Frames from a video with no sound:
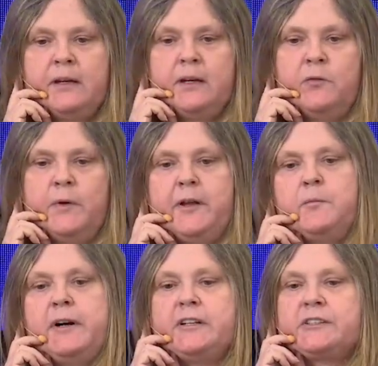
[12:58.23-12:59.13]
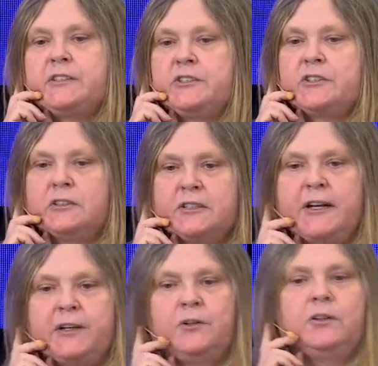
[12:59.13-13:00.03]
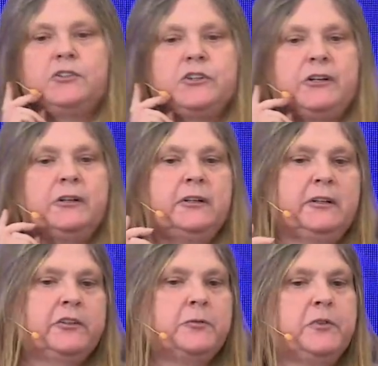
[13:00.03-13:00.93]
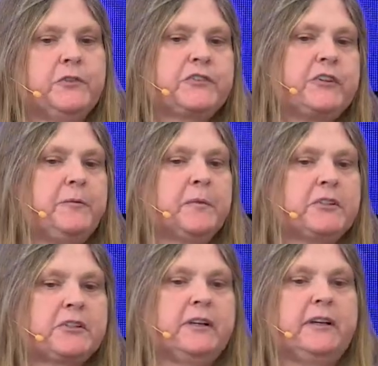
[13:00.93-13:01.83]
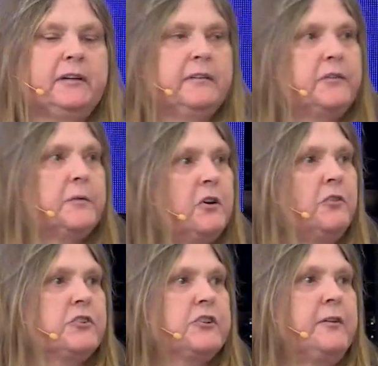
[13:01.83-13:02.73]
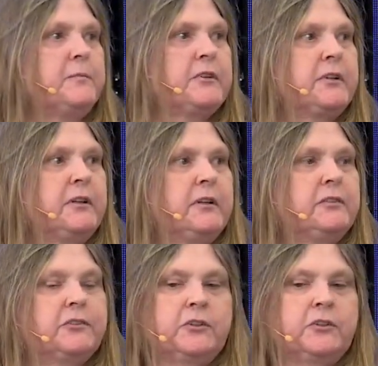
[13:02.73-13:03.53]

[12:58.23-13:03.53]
And we embrace digital technology to move seamlessly from concept to